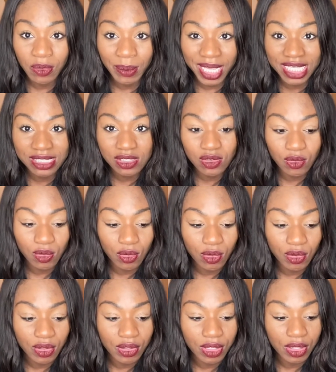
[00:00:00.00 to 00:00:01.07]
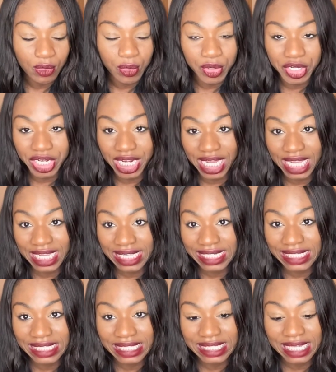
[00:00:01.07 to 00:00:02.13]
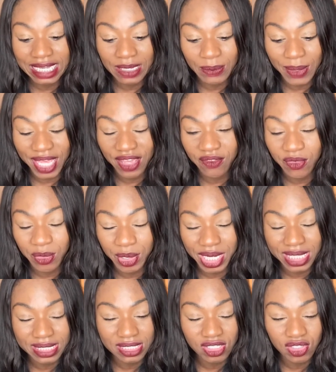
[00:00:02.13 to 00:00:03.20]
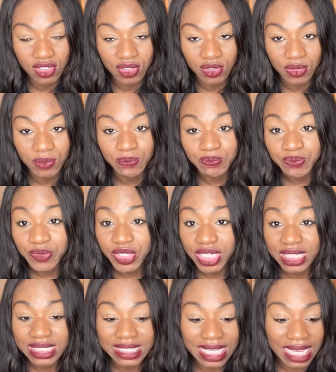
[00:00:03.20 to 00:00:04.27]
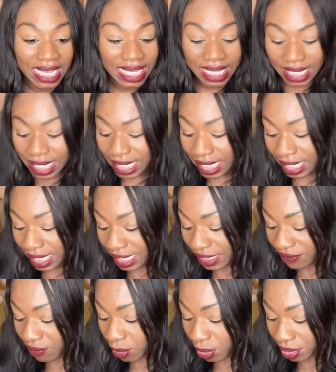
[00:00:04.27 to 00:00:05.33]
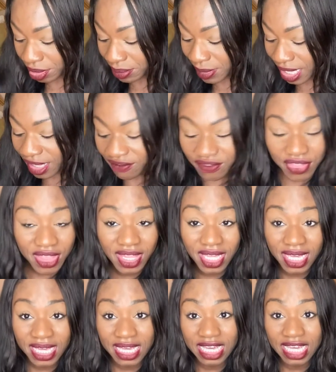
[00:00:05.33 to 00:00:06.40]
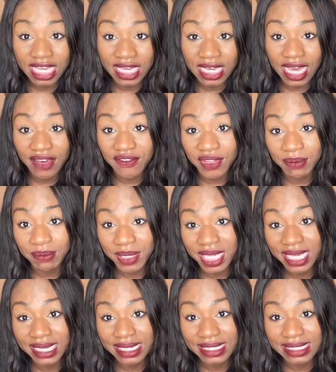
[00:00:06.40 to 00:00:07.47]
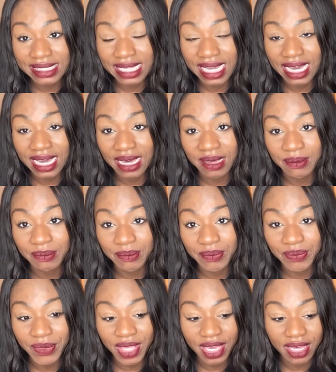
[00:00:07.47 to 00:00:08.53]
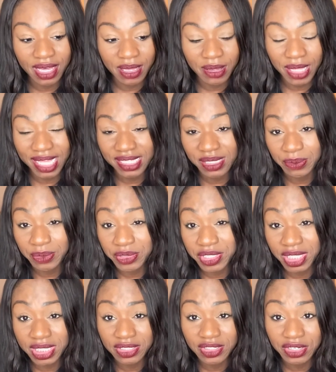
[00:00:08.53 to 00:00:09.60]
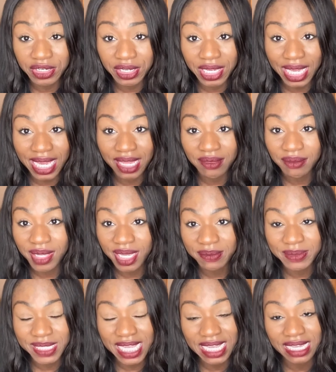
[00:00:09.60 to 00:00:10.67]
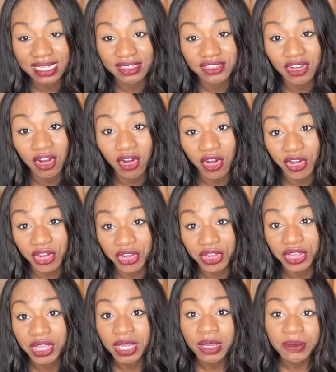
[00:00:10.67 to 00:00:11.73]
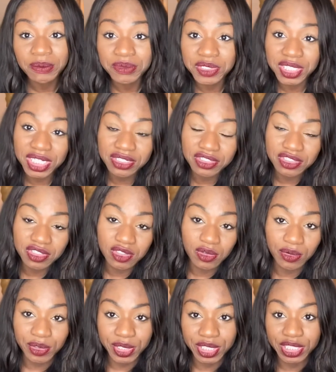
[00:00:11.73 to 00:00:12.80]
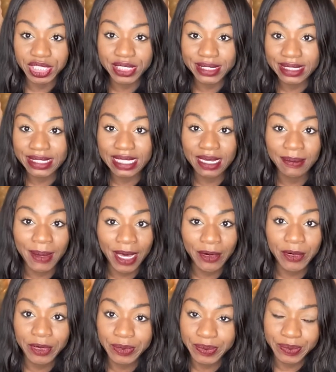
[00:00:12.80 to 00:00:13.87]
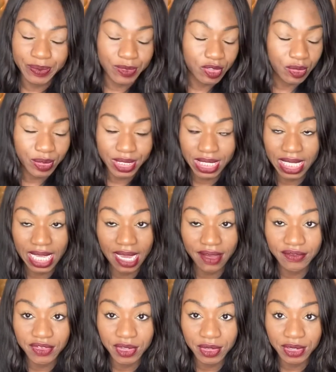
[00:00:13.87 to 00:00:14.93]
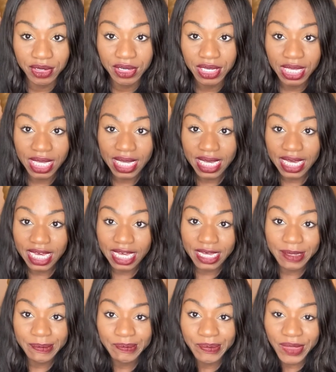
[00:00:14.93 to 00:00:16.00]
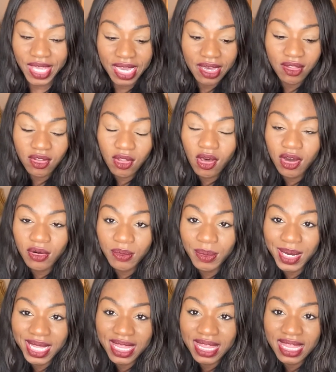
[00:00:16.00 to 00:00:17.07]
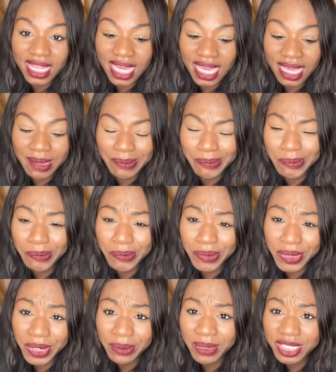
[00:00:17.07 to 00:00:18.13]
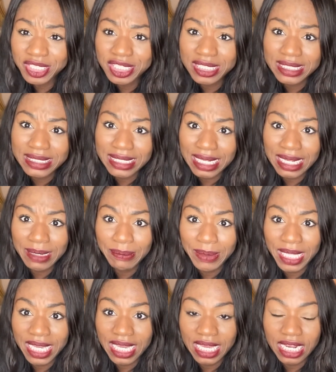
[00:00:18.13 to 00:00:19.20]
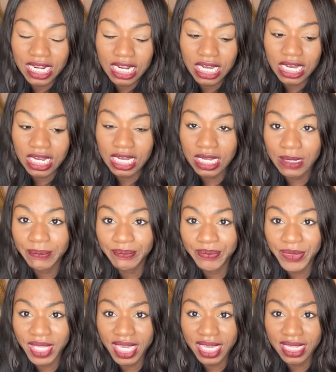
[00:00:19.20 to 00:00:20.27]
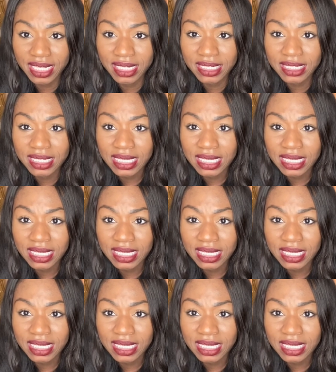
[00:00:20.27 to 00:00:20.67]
My school organized a way for us to take a form of the FNP exam as a predictor, and we obtained our predictor scores about shortly after, along with pretty much a study plan and